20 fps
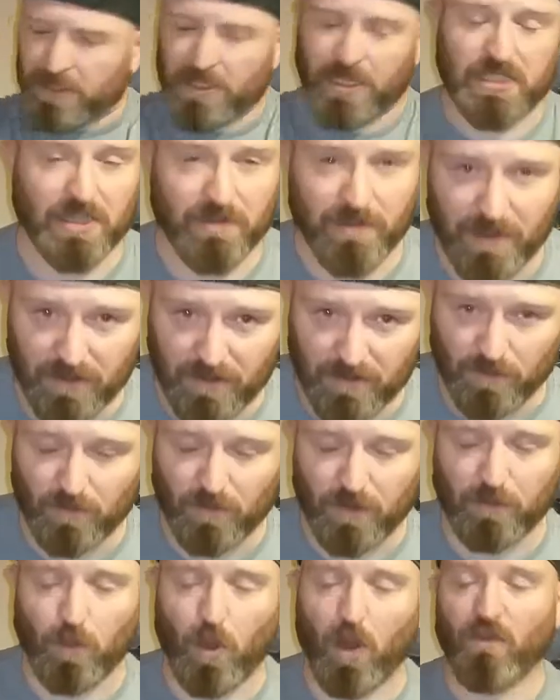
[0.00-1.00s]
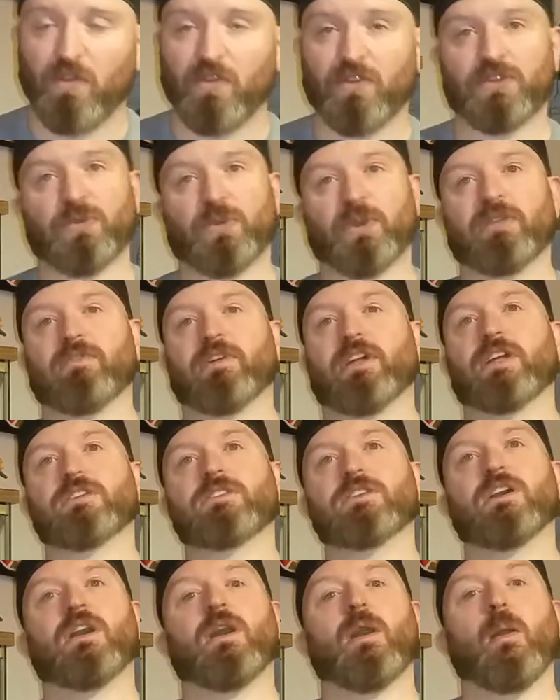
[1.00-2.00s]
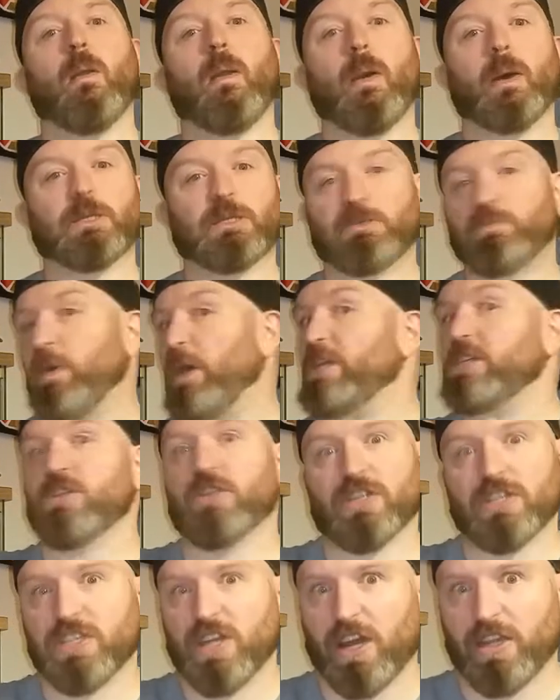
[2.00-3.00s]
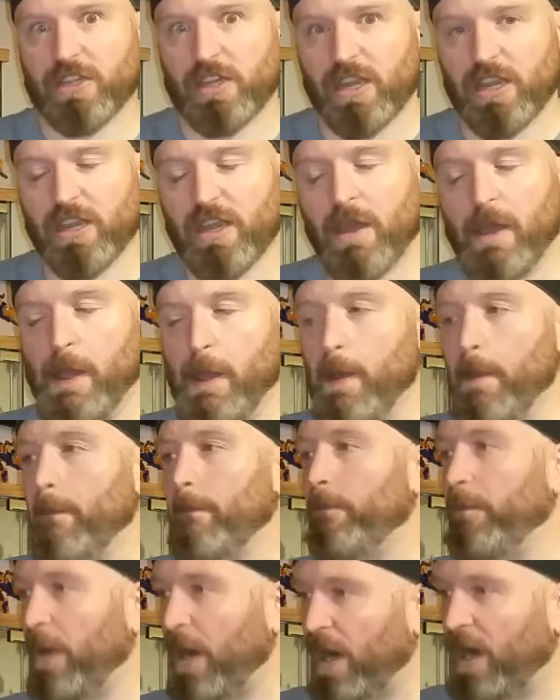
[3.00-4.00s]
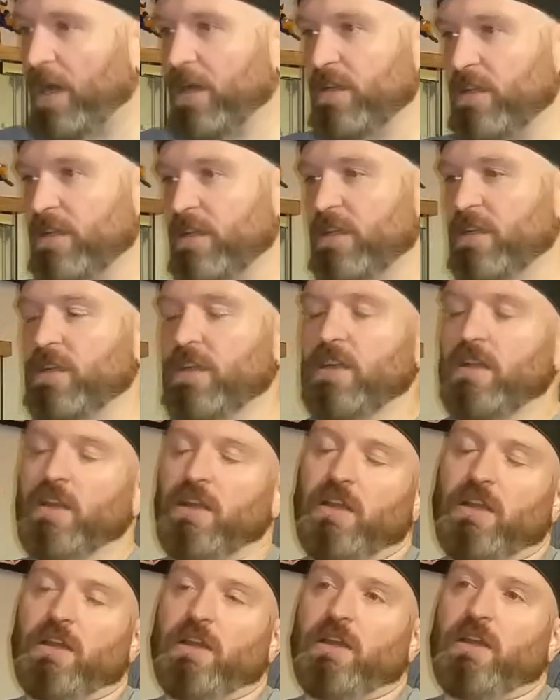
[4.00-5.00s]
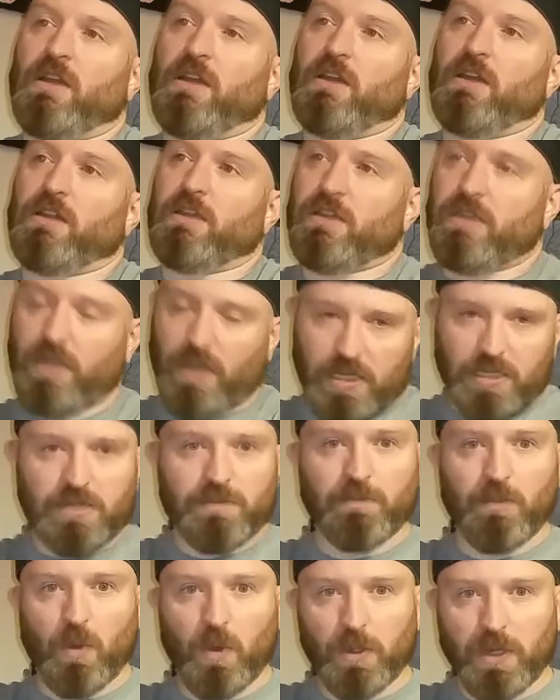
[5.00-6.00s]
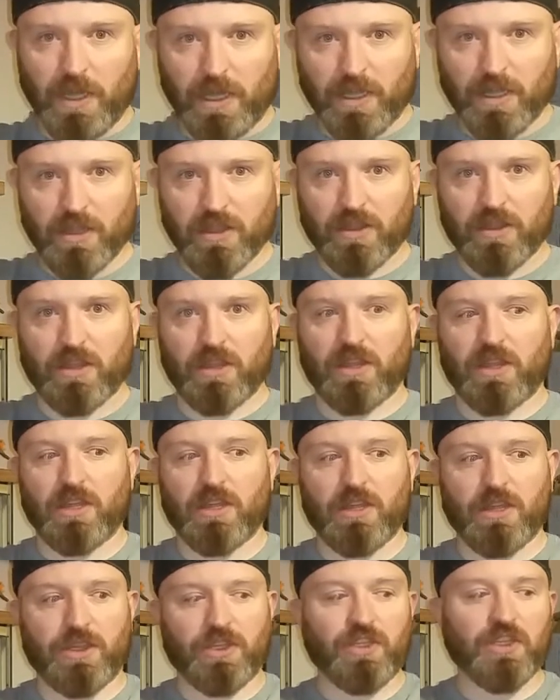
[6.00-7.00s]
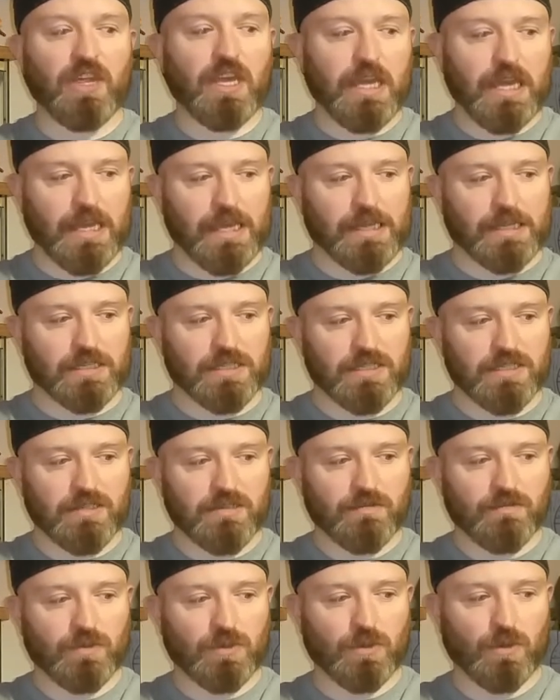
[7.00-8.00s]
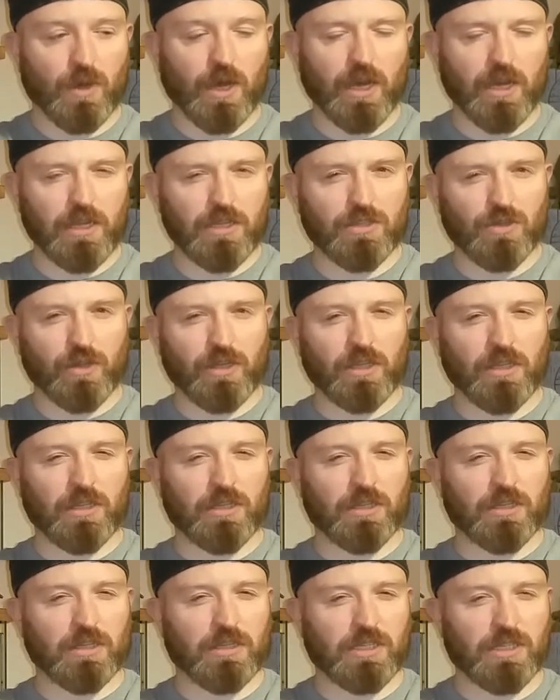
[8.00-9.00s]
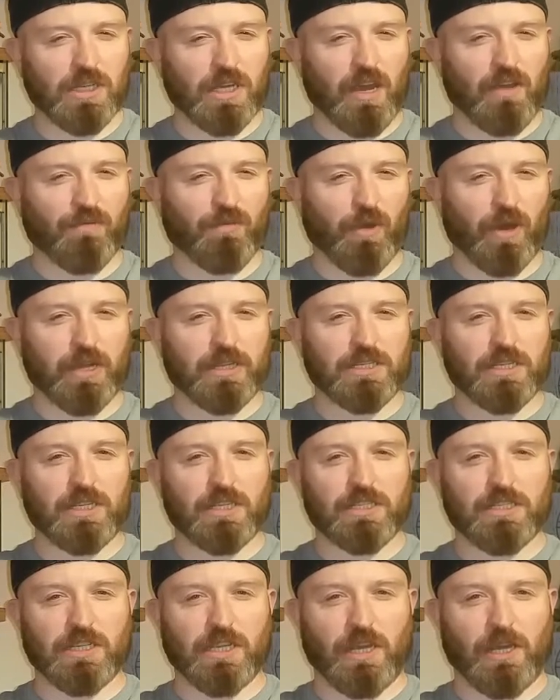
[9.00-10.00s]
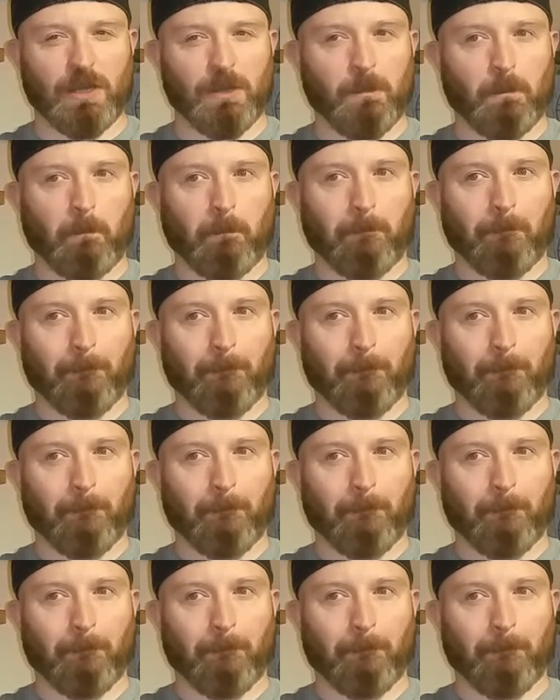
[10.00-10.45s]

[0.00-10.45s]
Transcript: wants to listen to me waffle for 20 minutes, especially on a Saturday night. But yes, moaning. The thing is, so I joined the tfytc